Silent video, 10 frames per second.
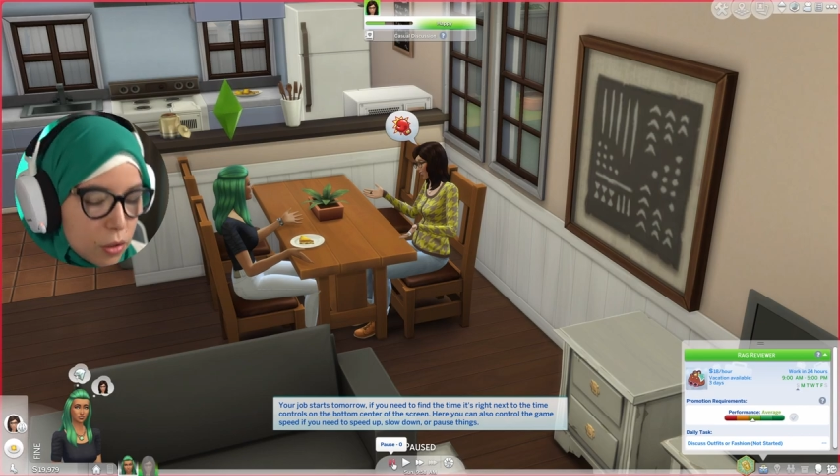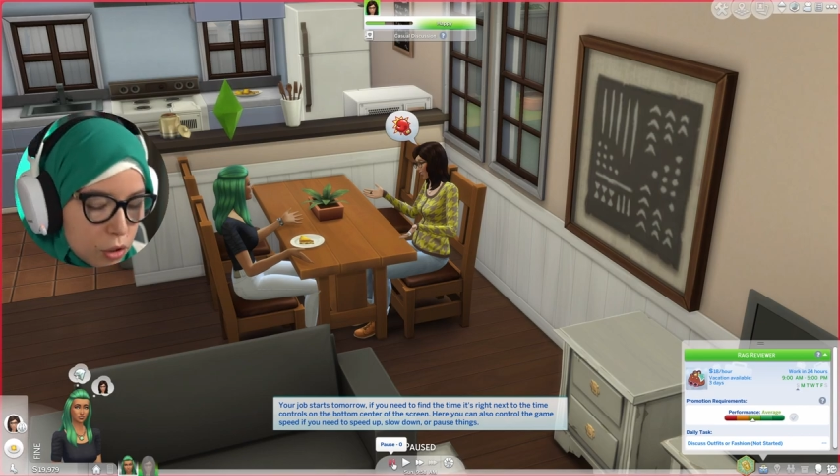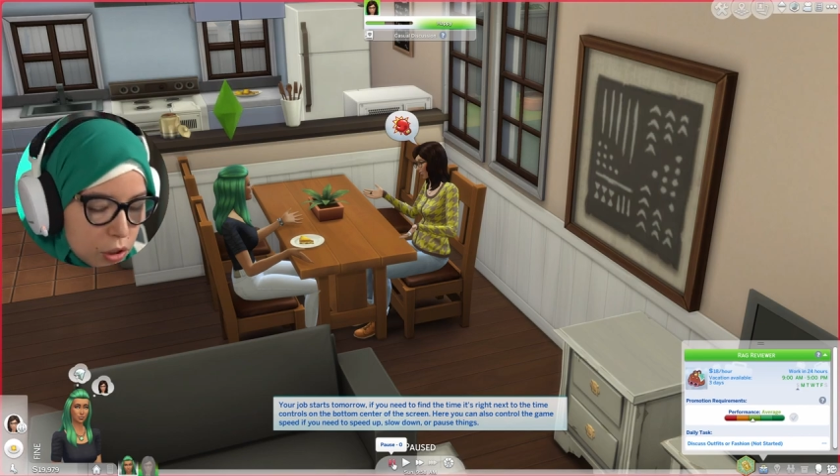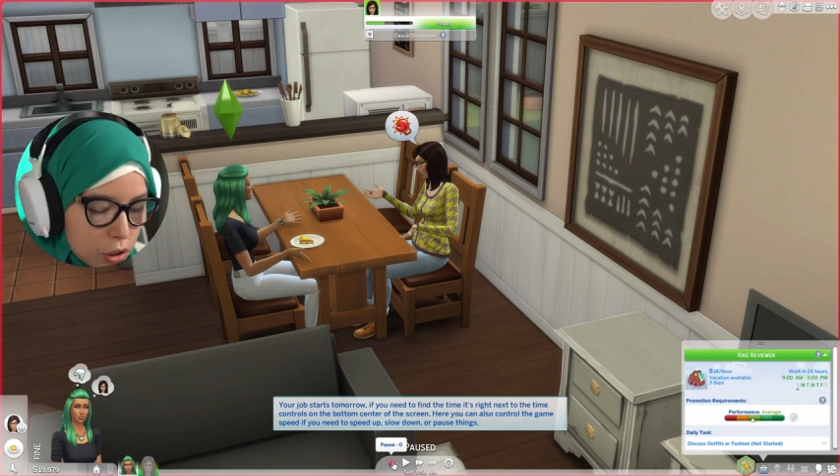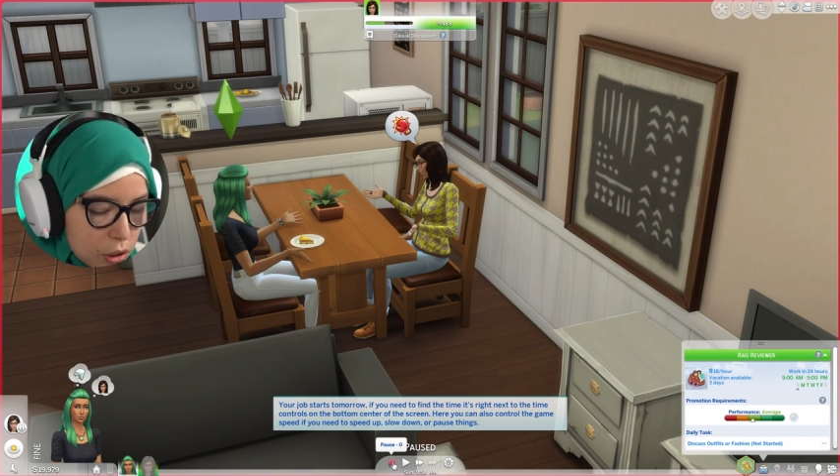to
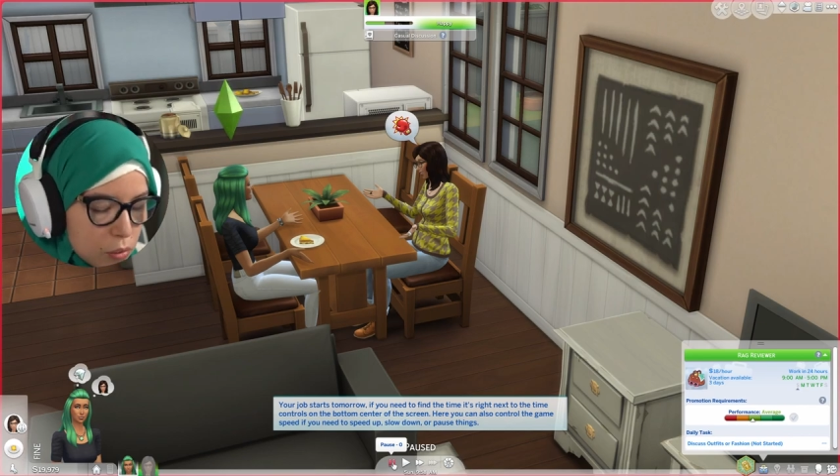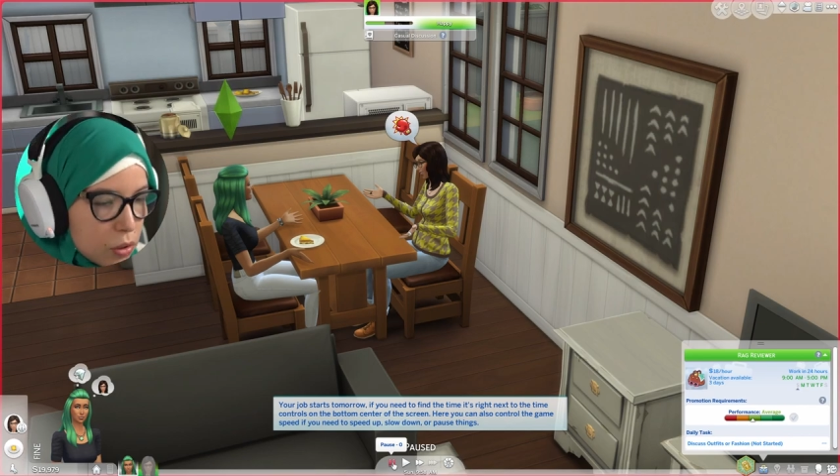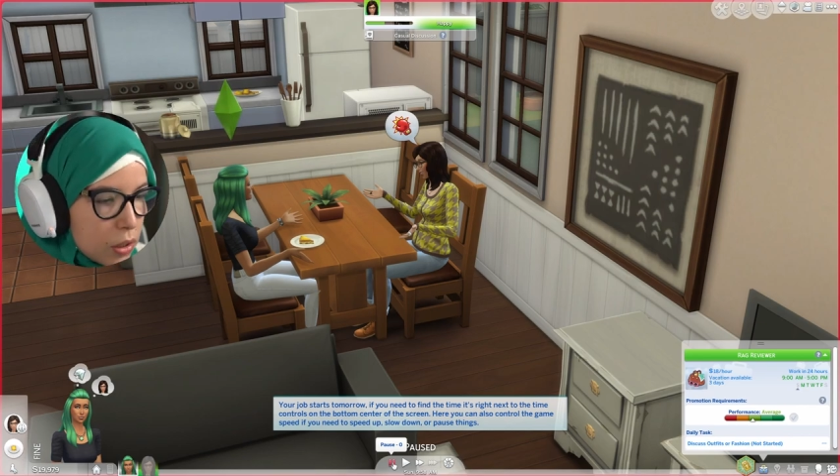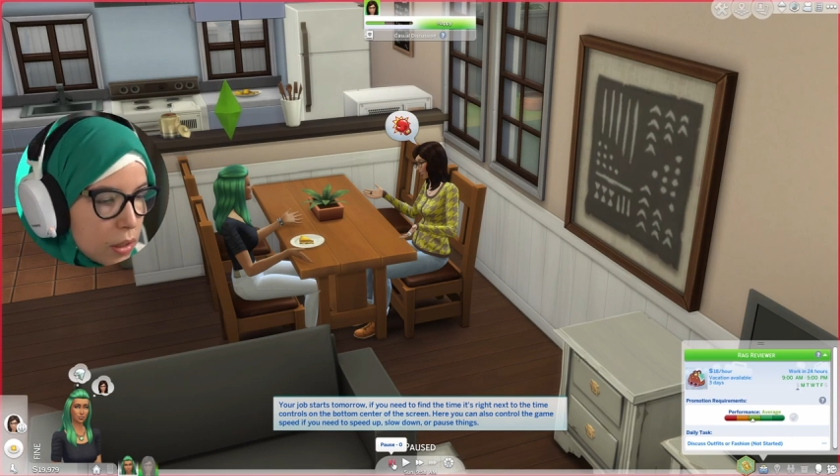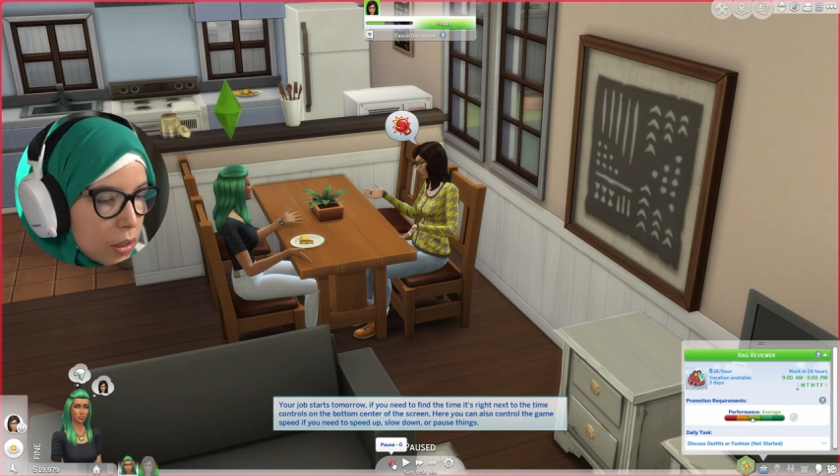just
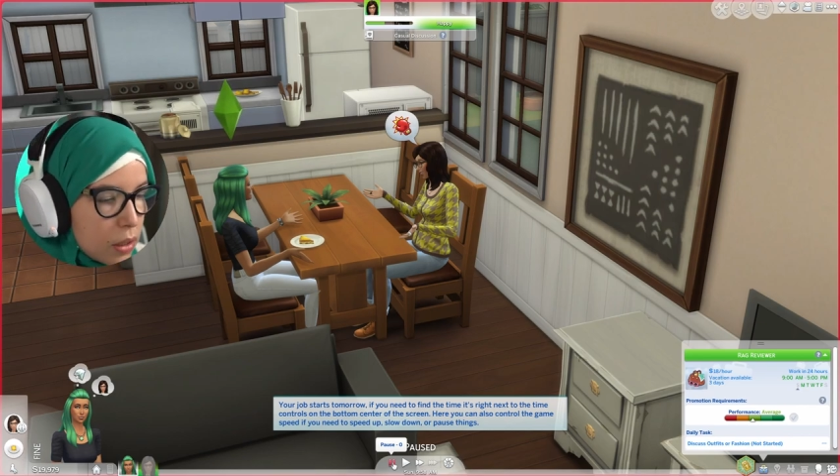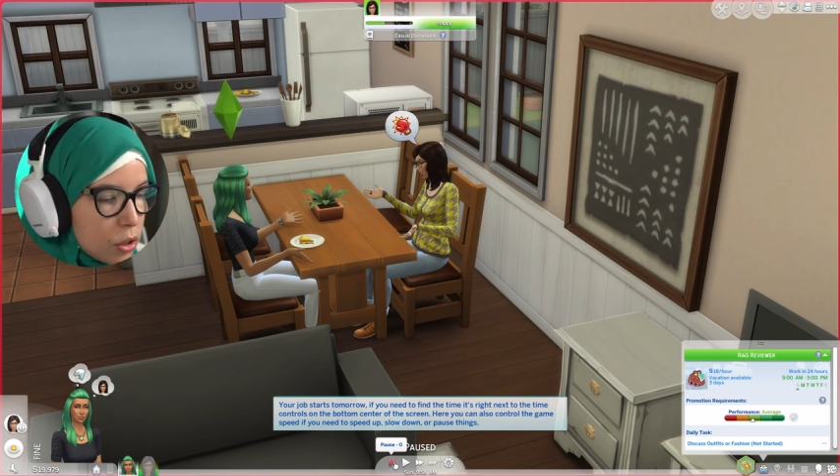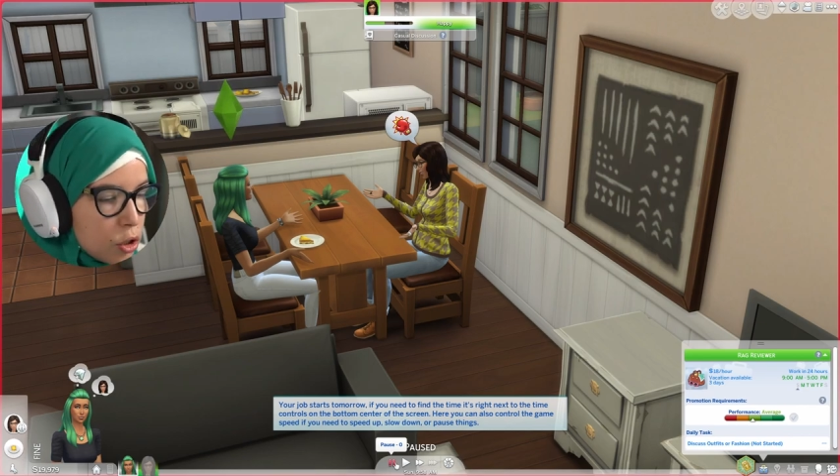use the